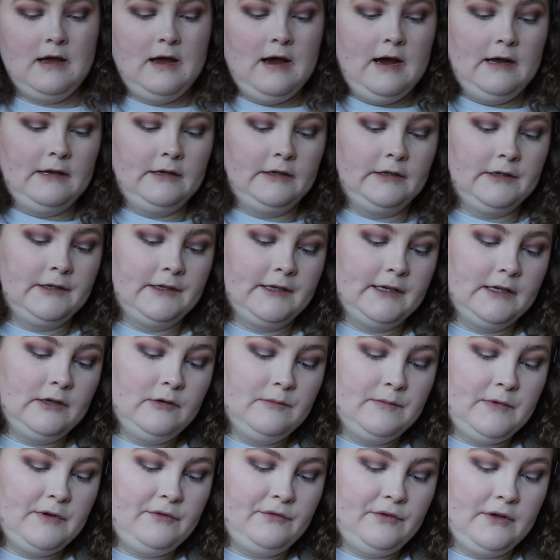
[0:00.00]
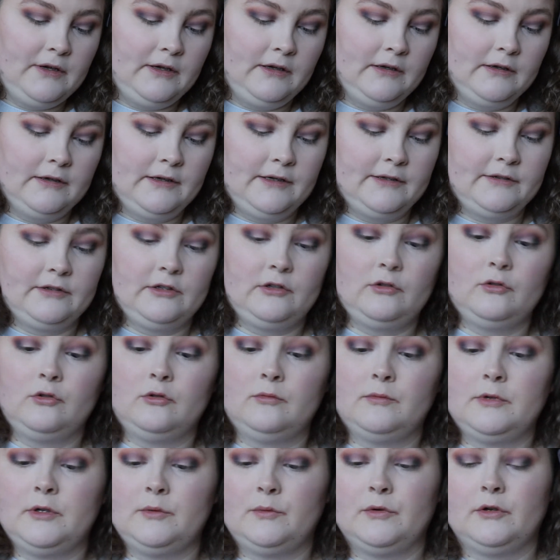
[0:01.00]
And I'm going to get it on my finger as I
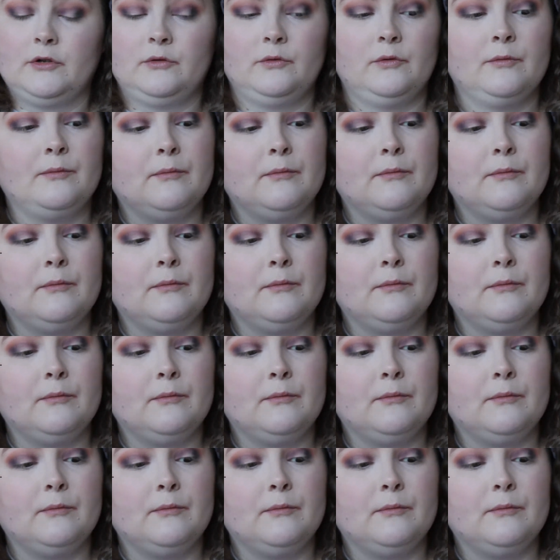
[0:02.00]
normally would with